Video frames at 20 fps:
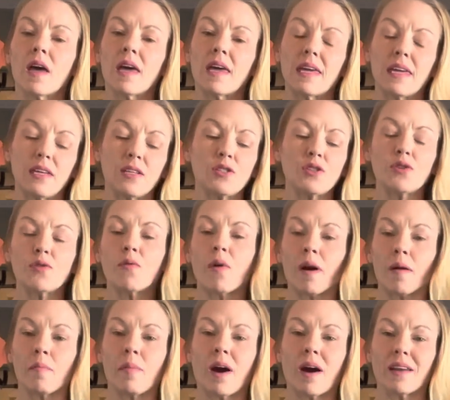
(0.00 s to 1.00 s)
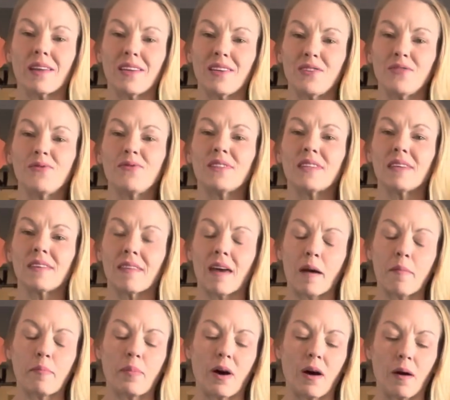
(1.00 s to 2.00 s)
into our body using
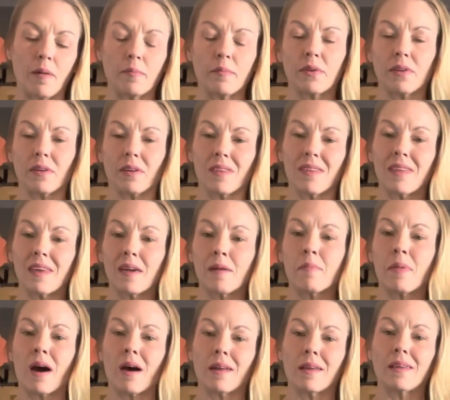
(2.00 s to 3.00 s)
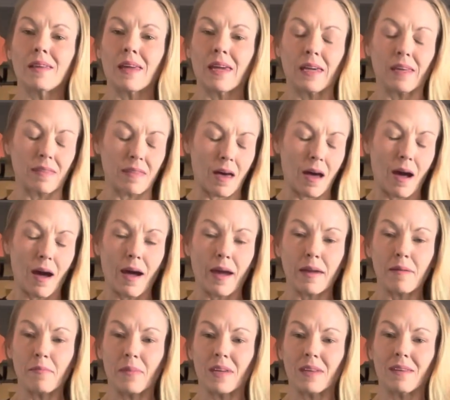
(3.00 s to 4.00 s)
that pump. You can think about it like the
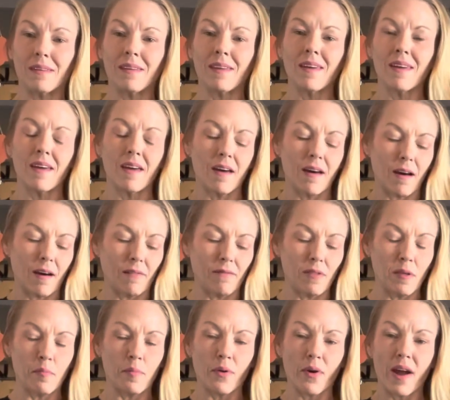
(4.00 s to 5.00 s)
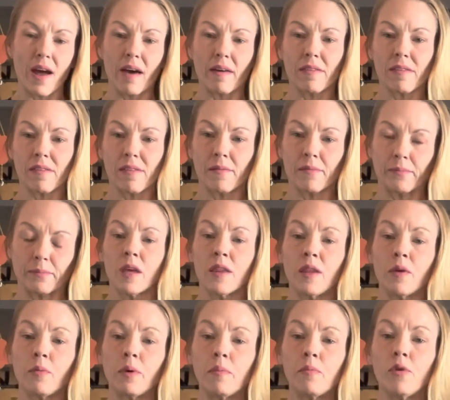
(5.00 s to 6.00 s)
hymen of the breath. And
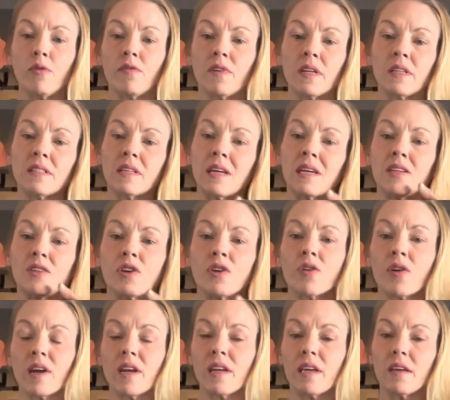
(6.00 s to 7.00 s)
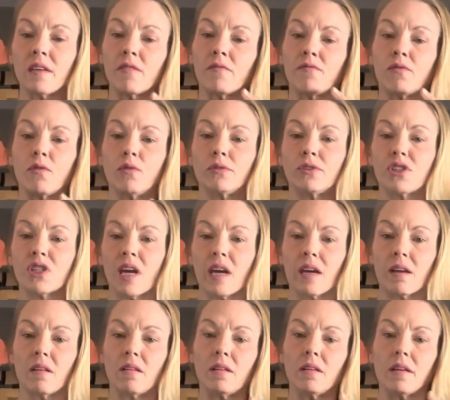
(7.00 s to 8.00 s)
then we move into integrating the full
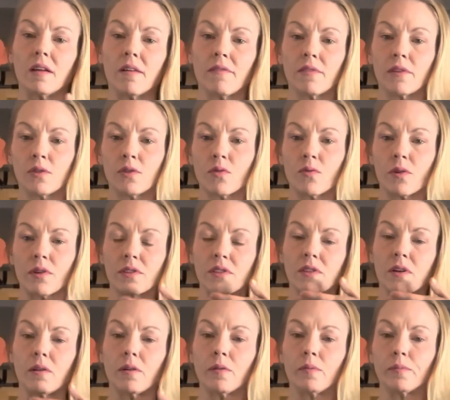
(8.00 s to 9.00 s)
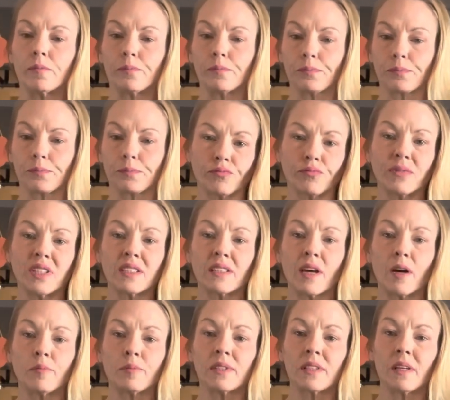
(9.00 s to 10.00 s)
channel of the torso. This helps to